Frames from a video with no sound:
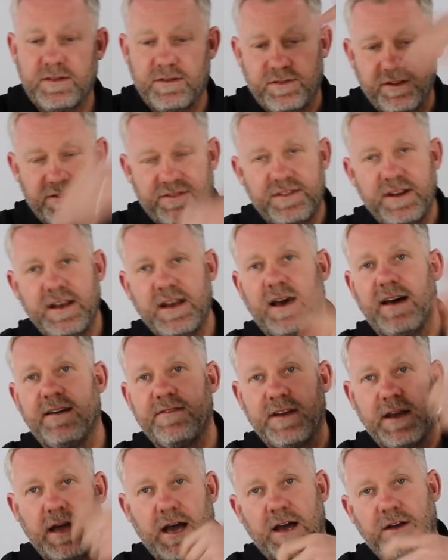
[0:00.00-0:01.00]
If you're free
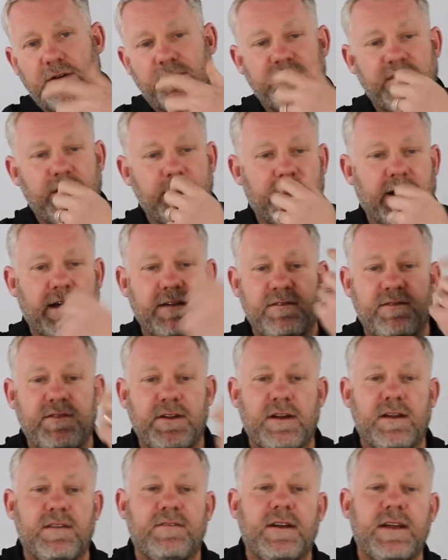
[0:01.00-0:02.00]
diving down or scuba diving,
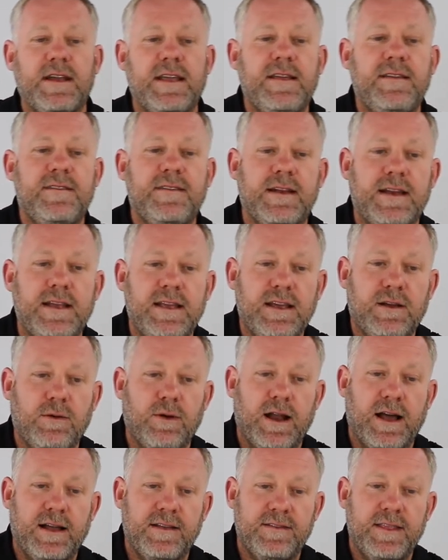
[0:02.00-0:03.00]
very, very easy to
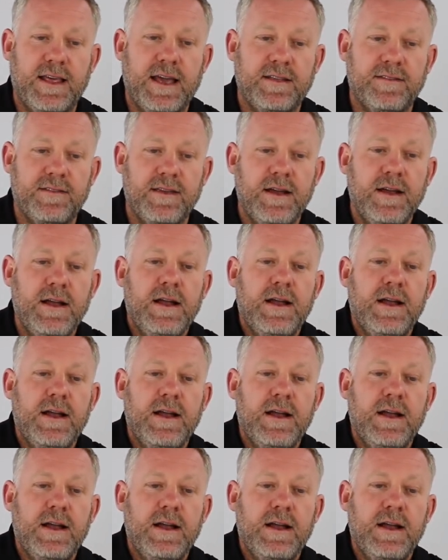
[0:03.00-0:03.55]
equalize that.